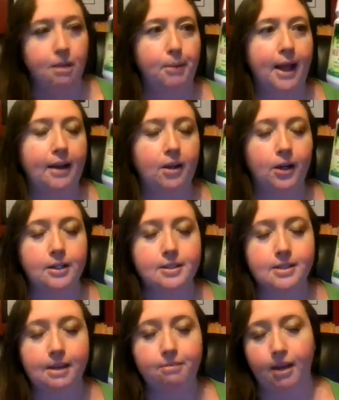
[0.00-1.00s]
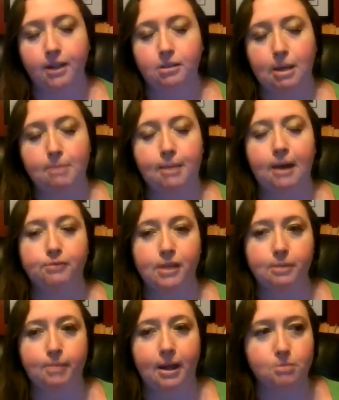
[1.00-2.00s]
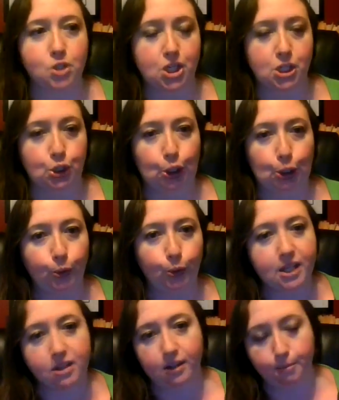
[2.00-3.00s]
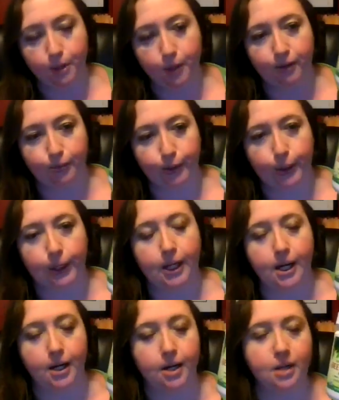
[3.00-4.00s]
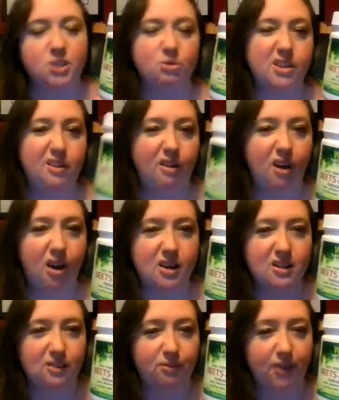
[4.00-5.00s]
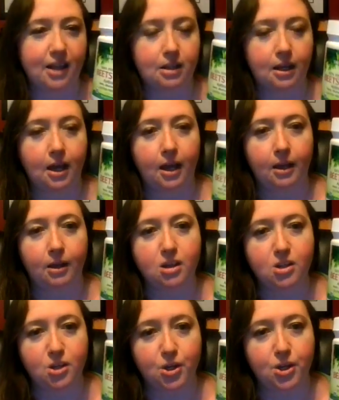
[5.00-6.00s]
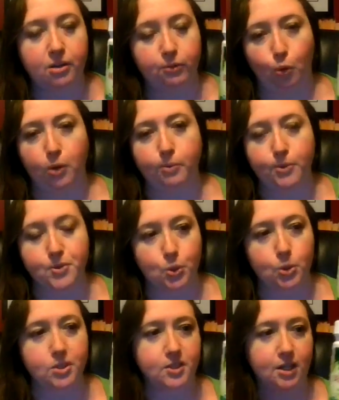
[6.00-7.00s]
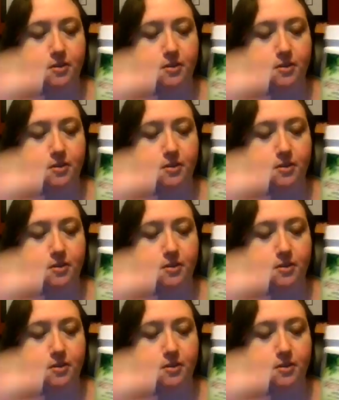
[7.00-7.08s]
Black currants I find on my biofeedback machine are really therapeutic for her. It's really hard to find a good and affordable source